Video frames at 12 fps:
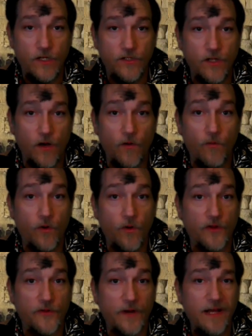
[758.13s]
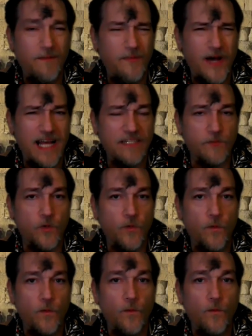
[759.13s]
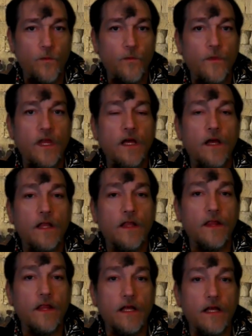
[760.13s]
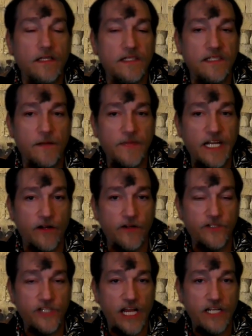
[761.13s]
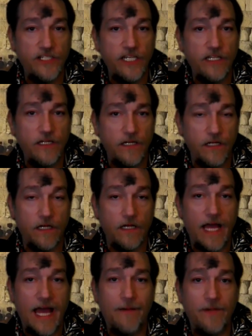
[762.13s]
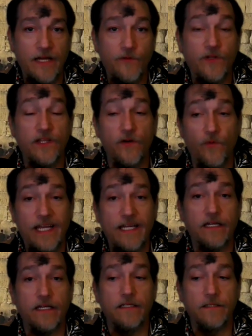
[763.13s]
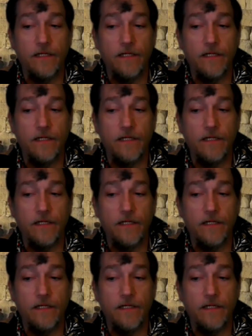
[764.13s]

So, World War III, possible. Something earth changing happening within a week